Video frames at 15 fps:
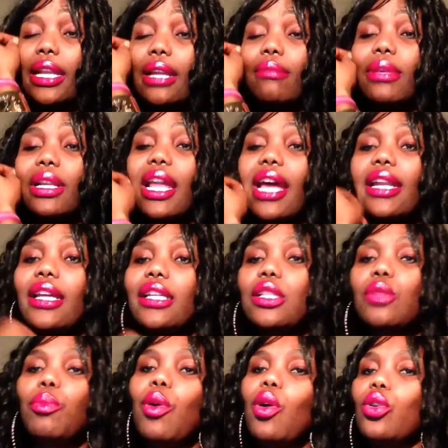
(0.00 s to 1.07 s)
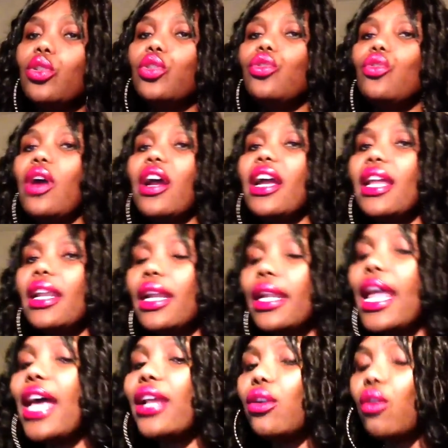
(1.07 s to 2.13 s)
I'm glad I spoke to you. I got a
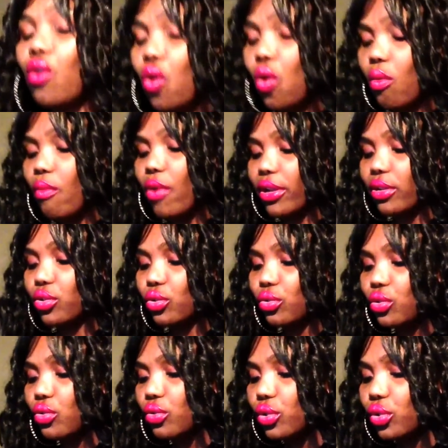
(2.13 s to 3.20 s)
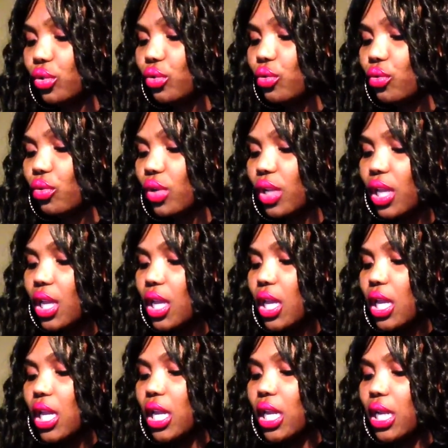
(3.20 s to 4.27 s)
lot of homework to do too.
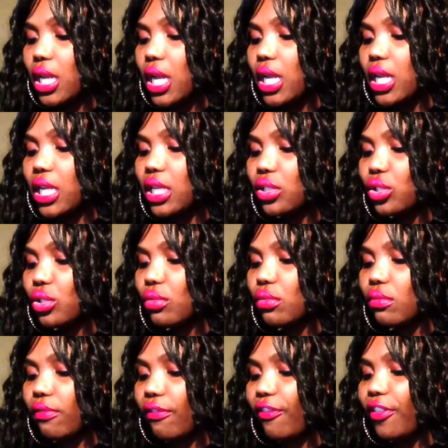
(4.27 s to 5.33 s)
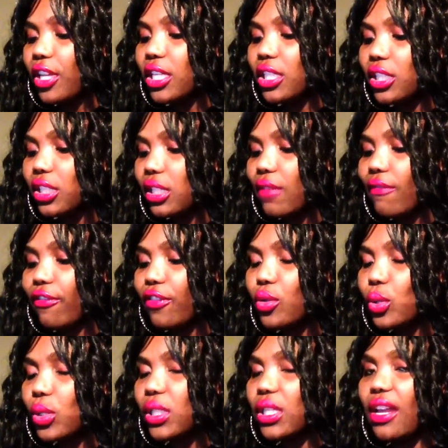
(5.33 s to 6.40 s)
And I need to finish some few
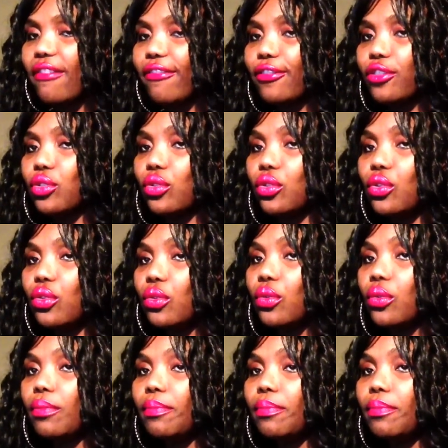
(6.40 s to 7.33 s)
stuff to do.